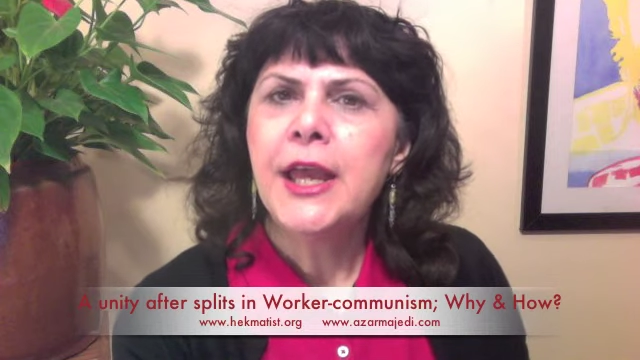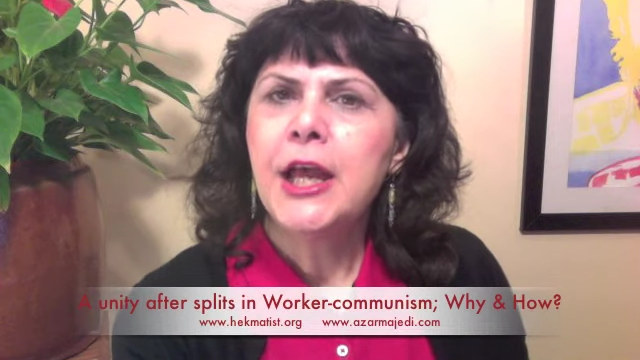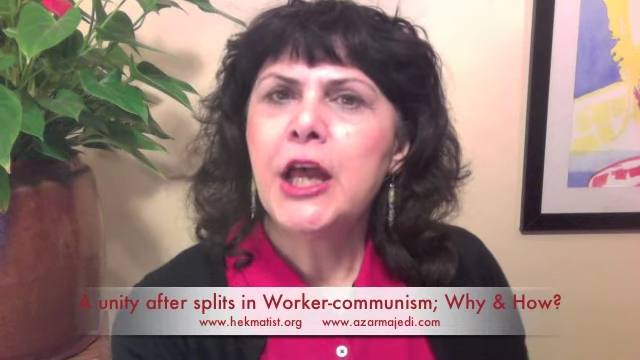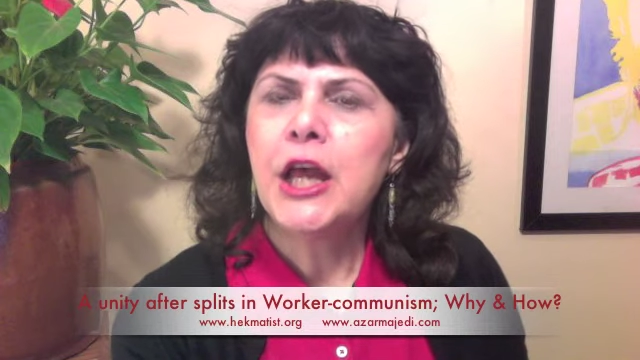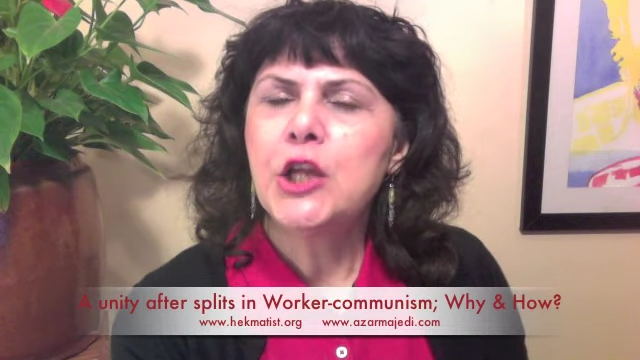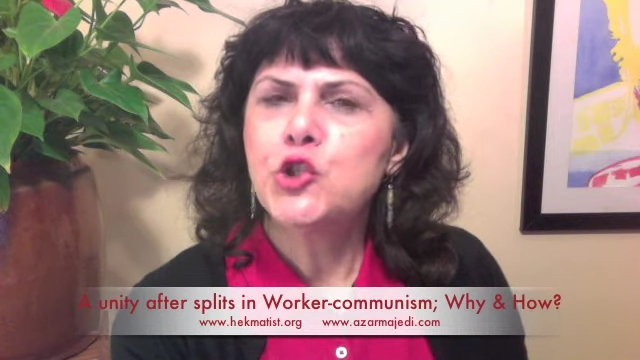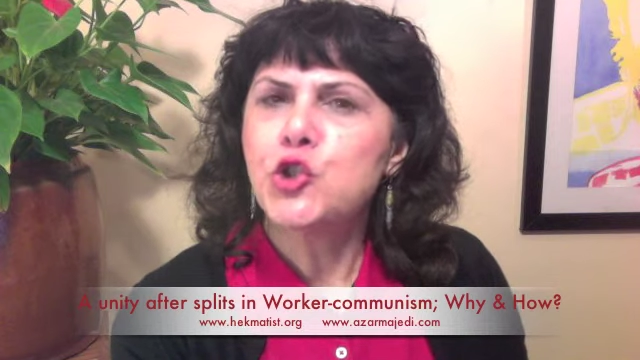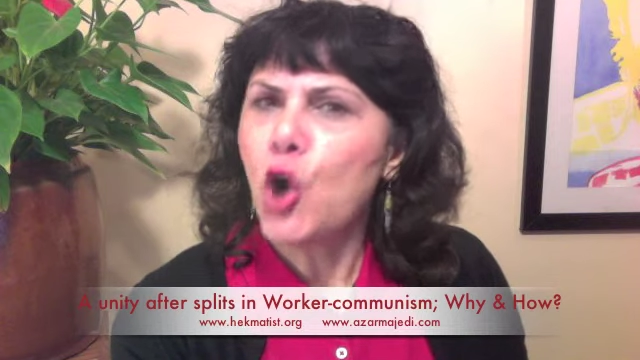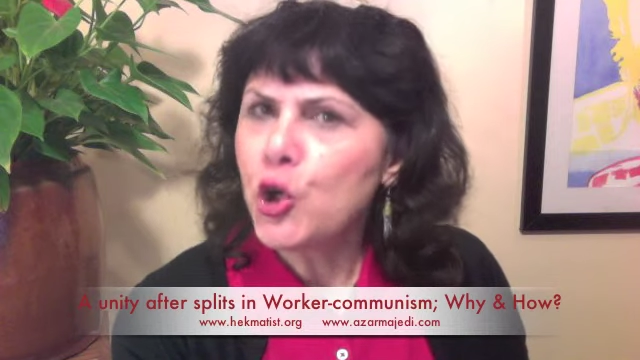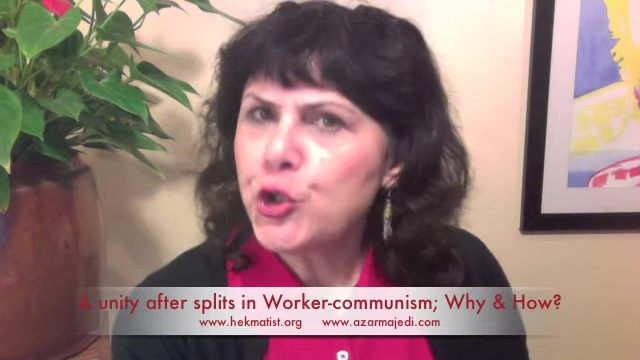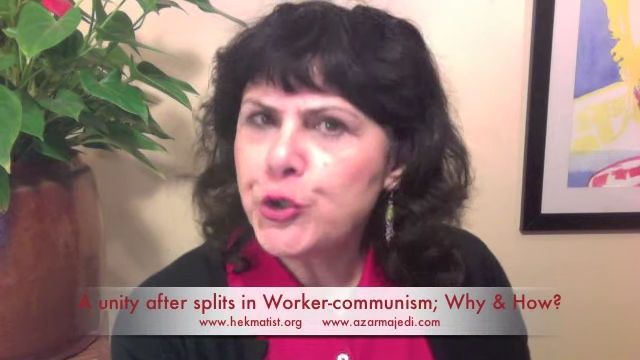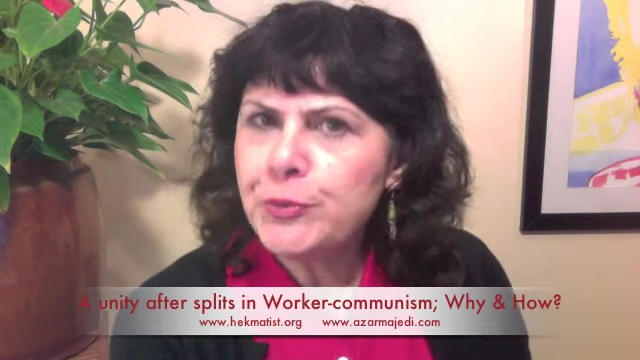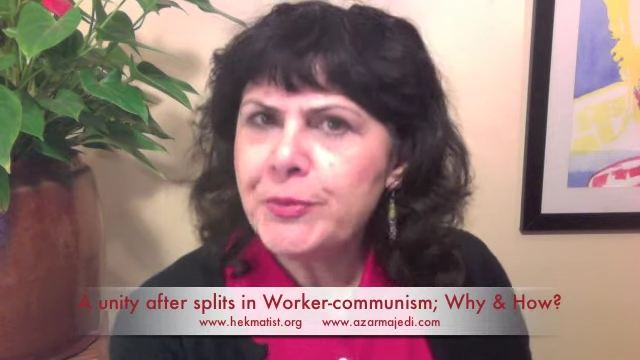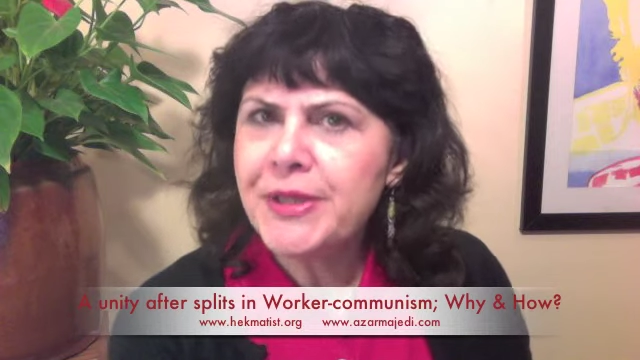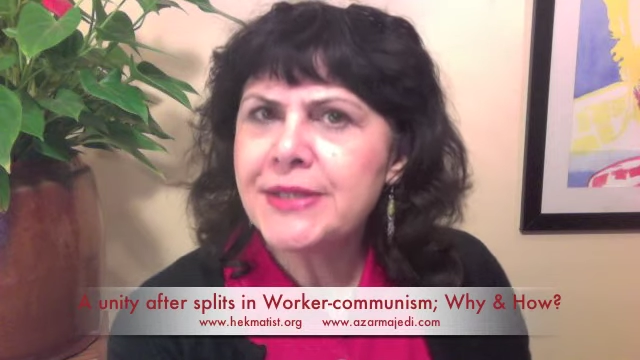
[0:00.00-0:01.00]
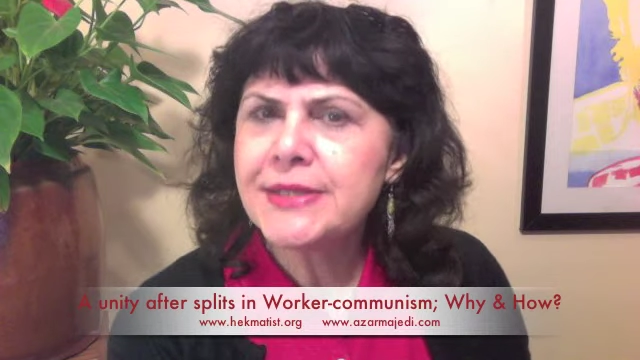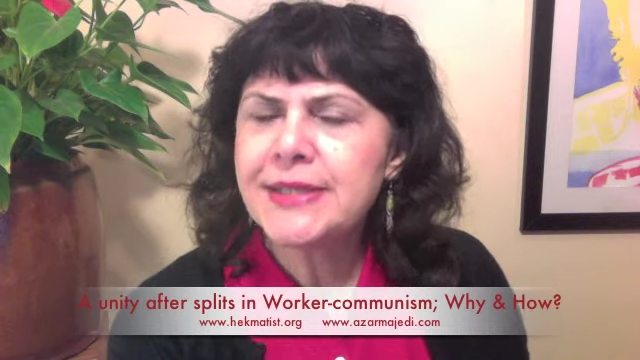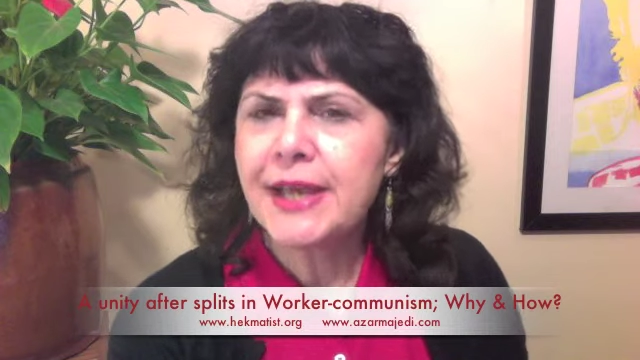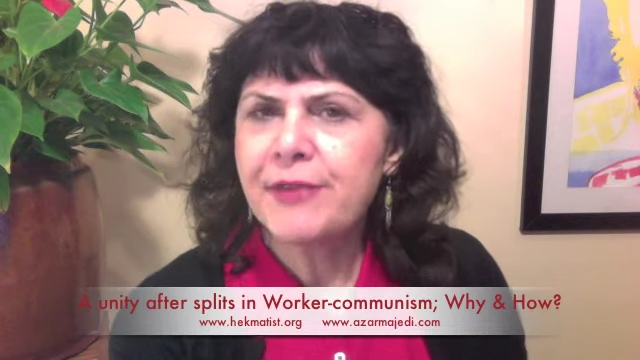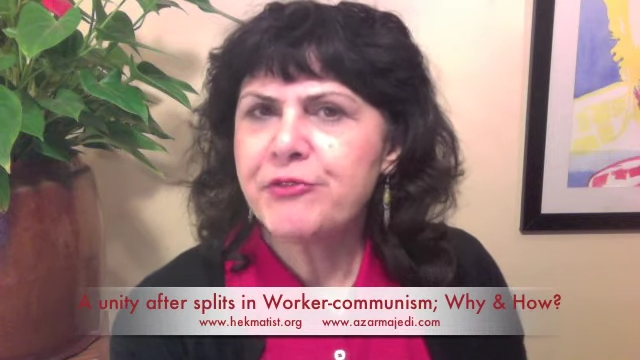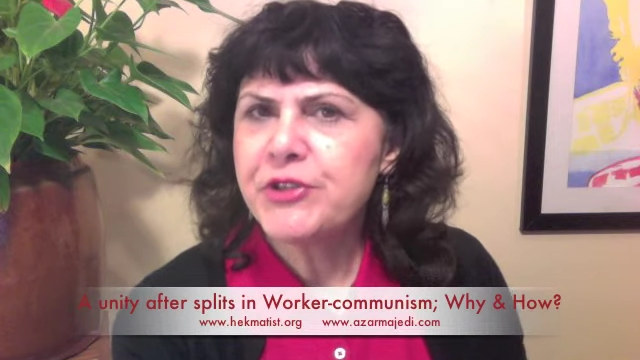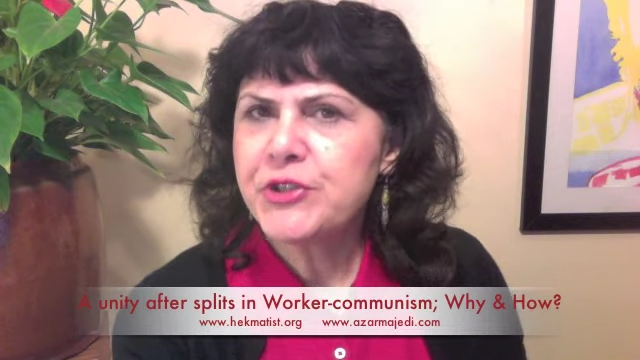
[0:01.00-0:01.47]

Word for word: uh, documents and